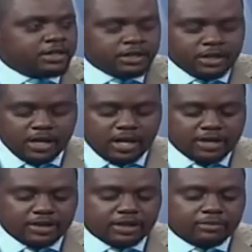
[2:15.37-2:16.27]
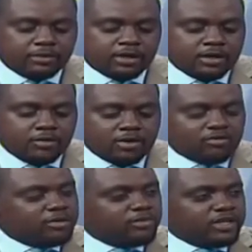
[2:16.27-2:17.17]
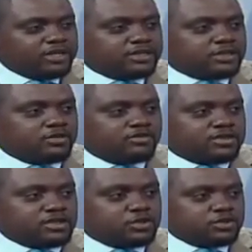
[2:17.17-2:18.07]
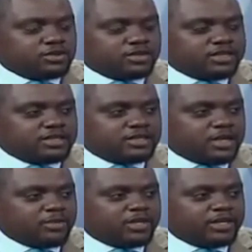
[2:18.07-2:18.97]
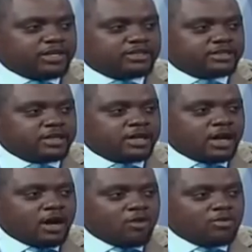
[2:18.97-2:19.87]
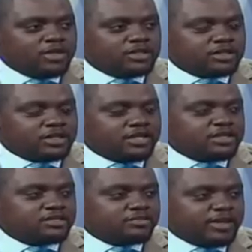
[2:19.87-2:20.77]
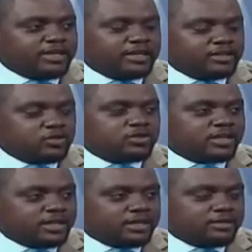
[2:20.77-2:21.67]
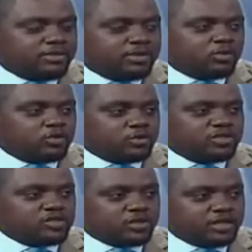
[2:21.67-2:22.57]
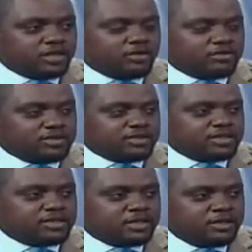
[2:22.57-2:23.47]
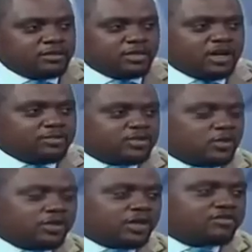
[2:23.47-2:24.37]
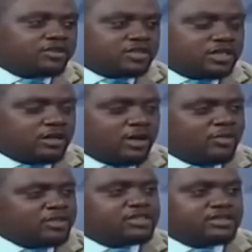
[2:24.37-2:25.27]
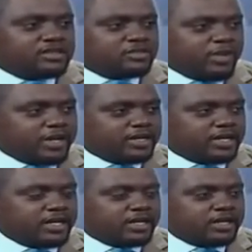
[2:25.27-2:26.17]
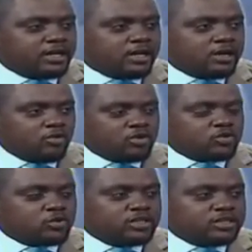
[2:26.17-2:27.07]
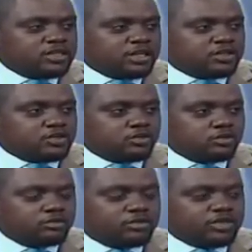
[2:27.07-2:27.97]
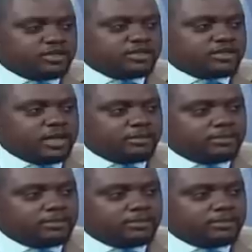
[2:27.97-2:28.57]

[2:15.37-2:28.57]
Mm-hmm. And one of the biggest conversations that is happening is how much Kenya is spending to send people to be trained overseas. Perhaps on average, how much is the spend and what would it take to bridge this gap?